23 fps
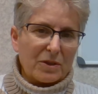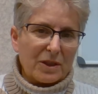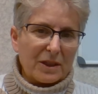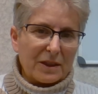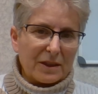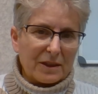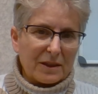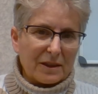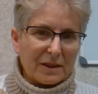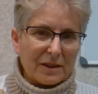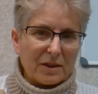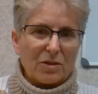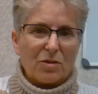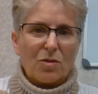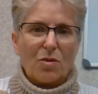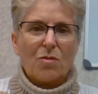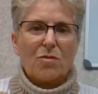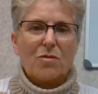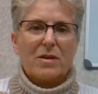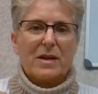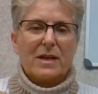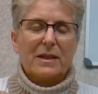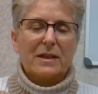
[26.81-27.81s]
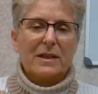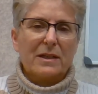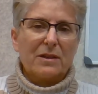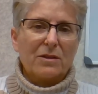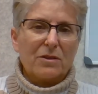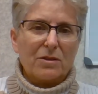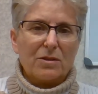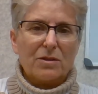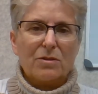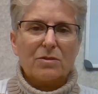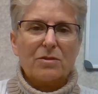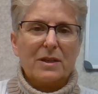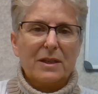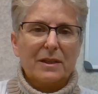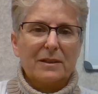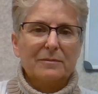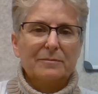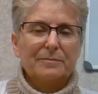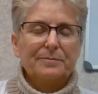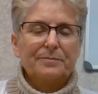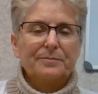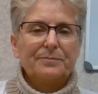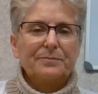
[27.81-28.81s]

just going and doing.